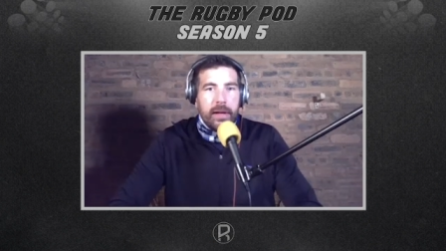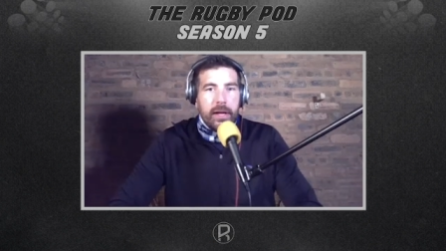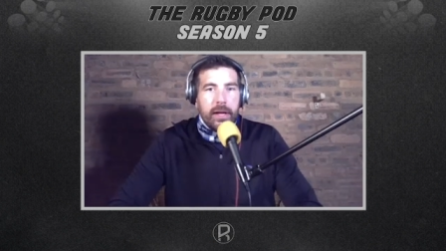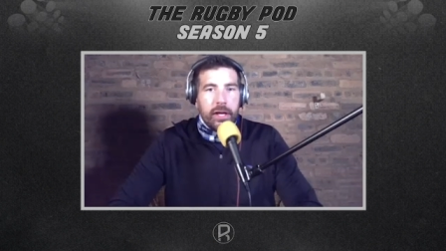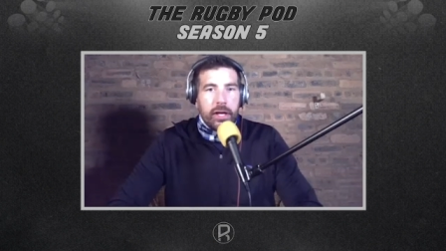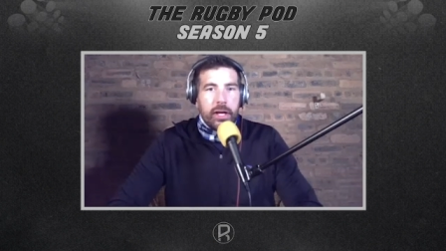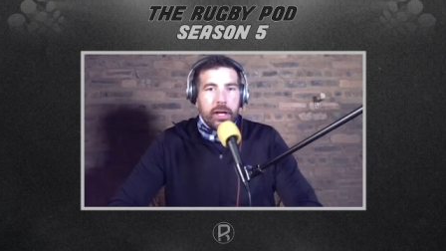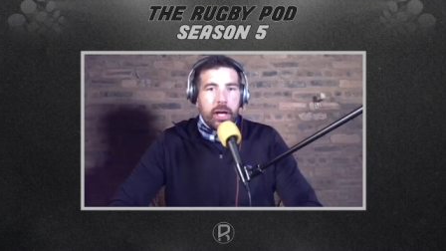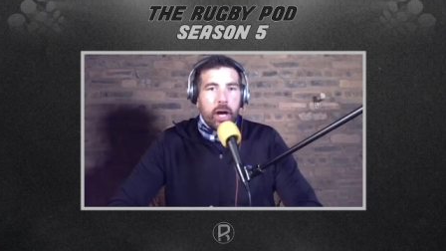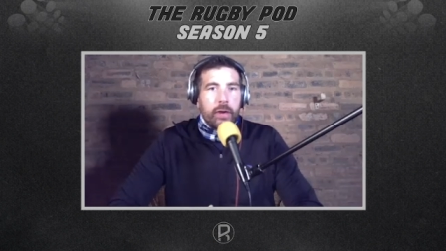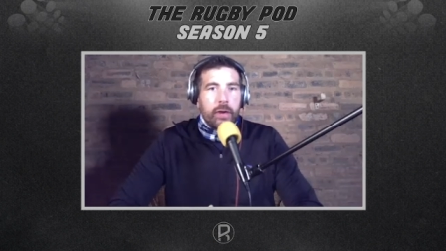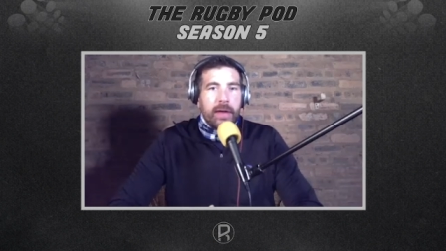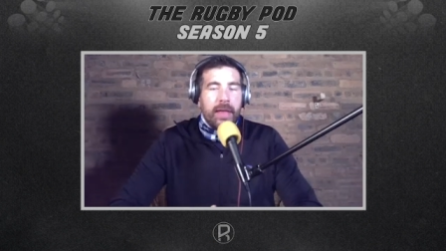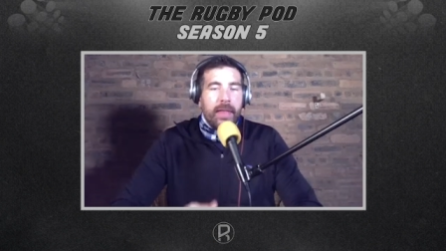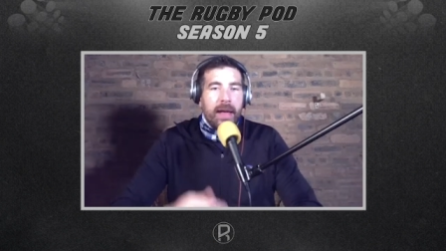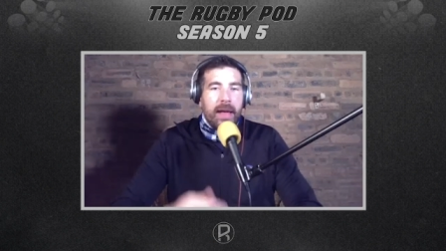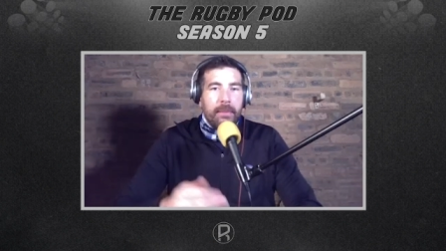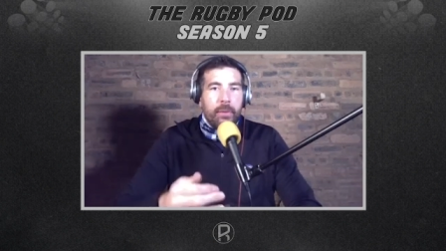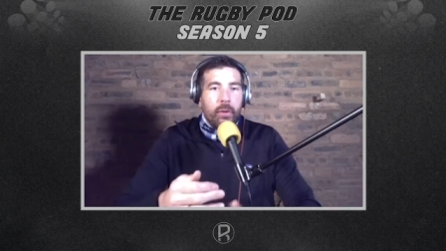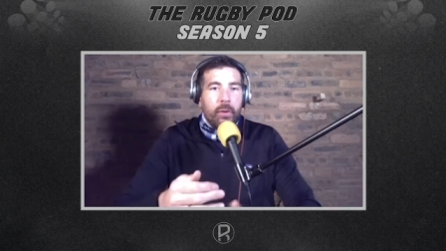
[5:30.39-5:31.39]
You can go down
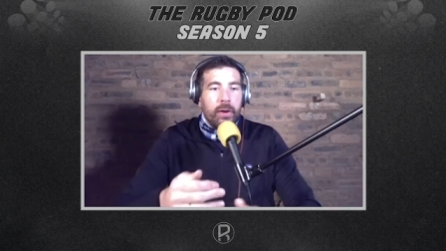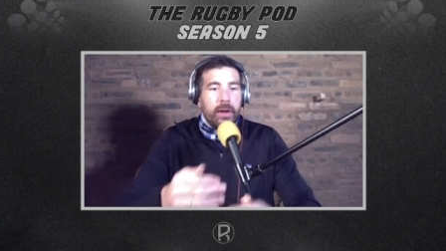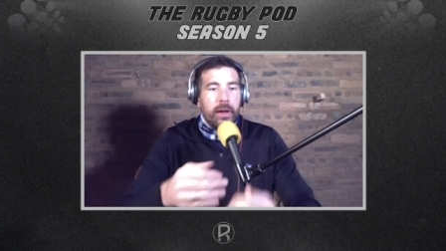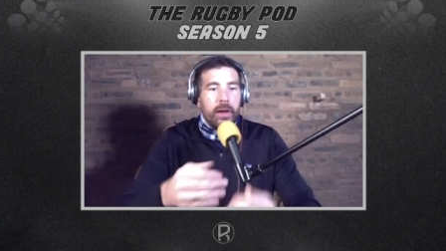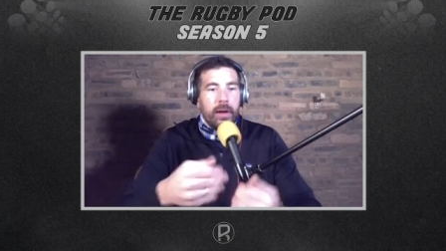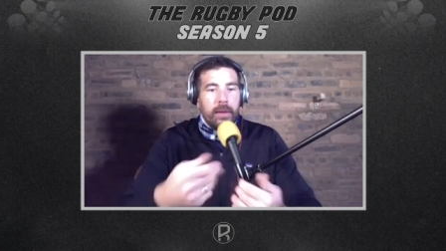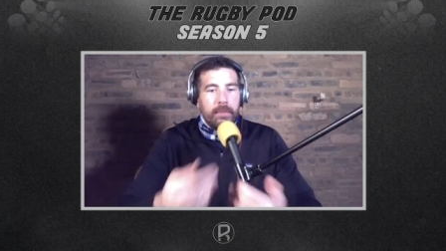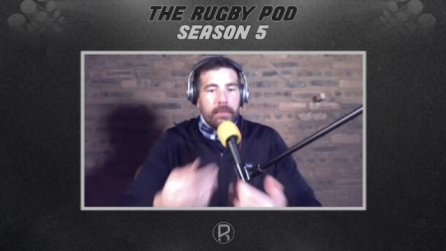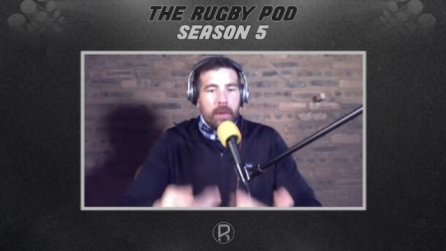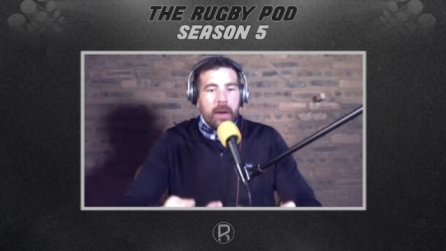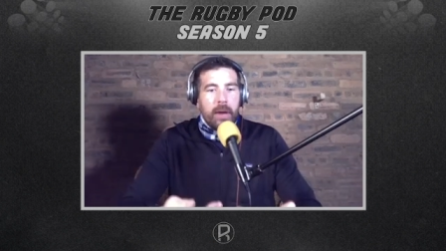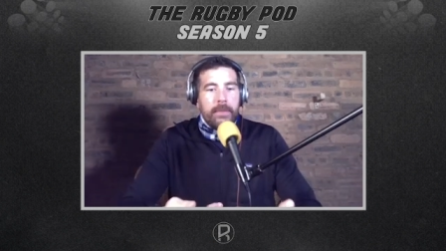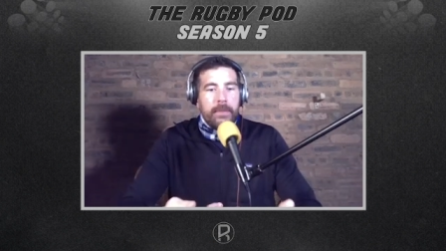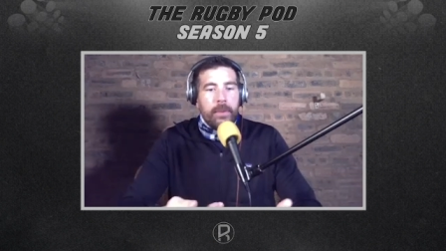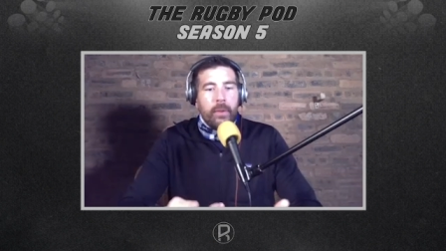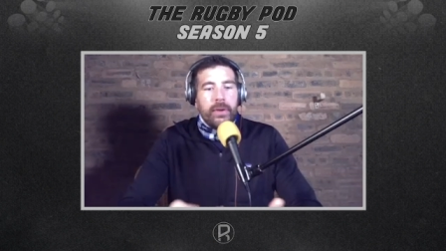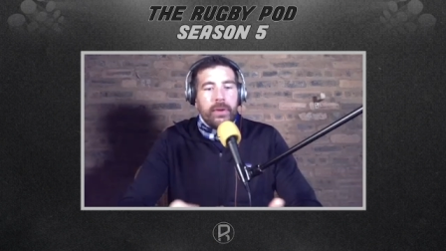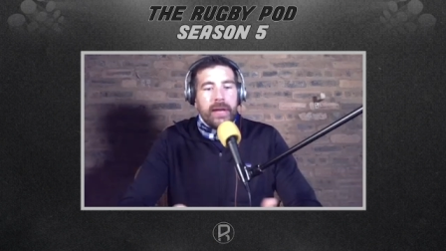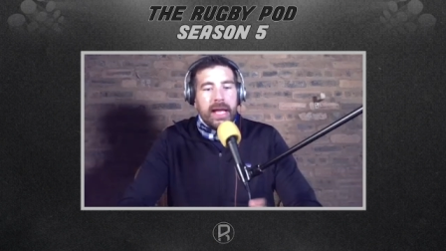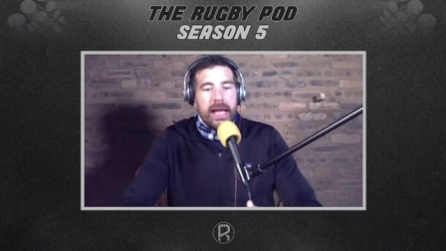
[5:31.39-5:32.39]
that point. My
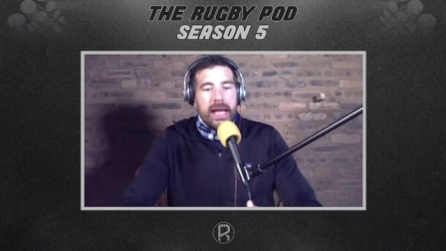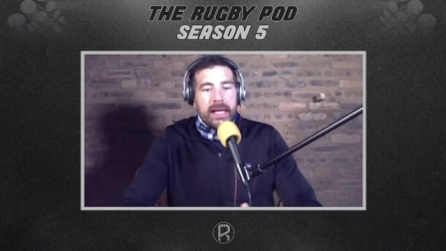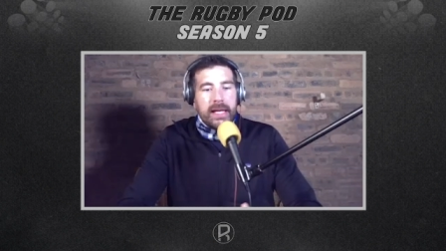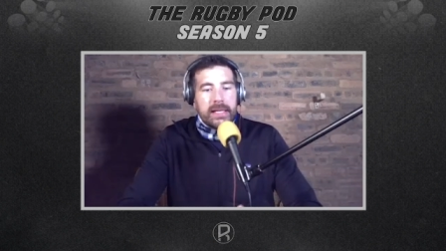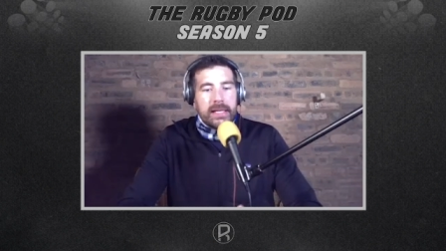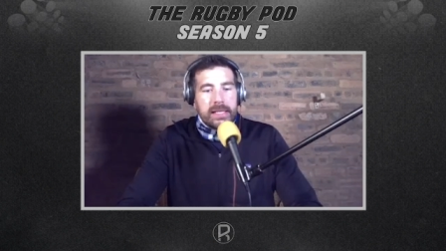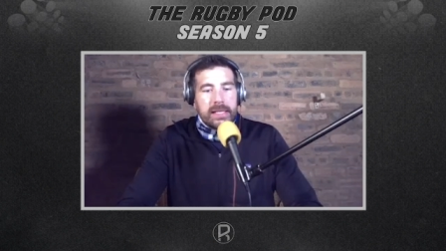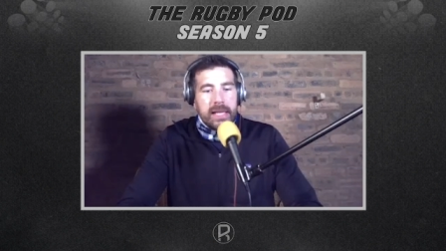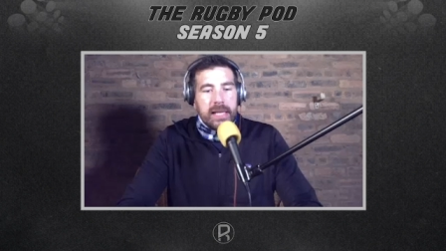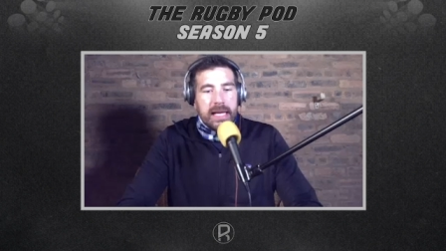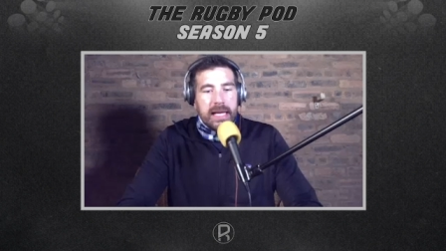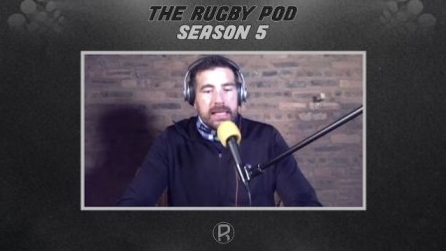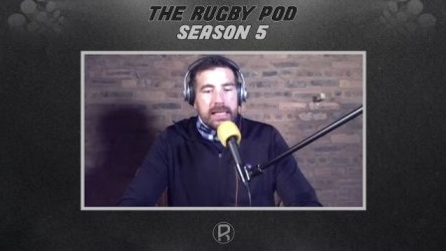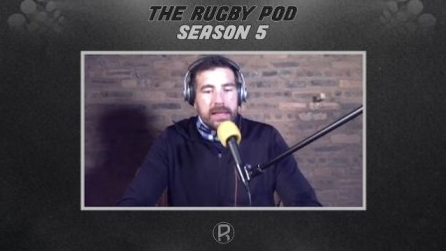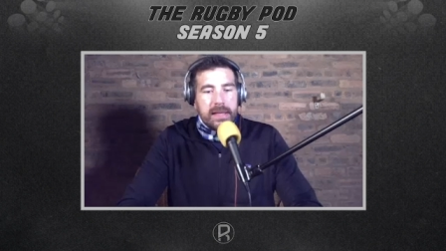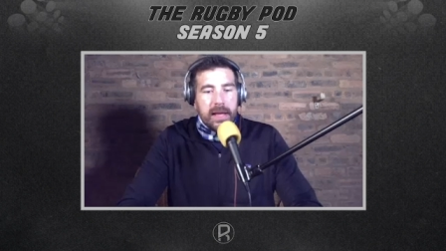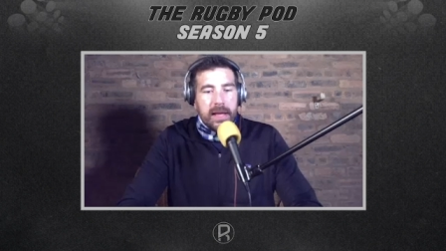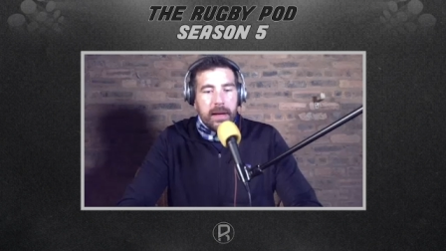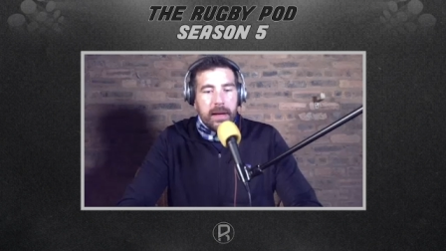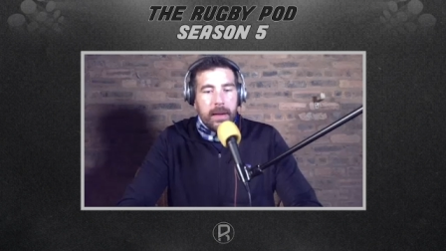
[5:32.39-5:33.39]
point is
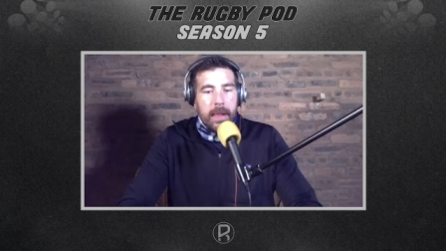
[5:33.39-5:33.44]
that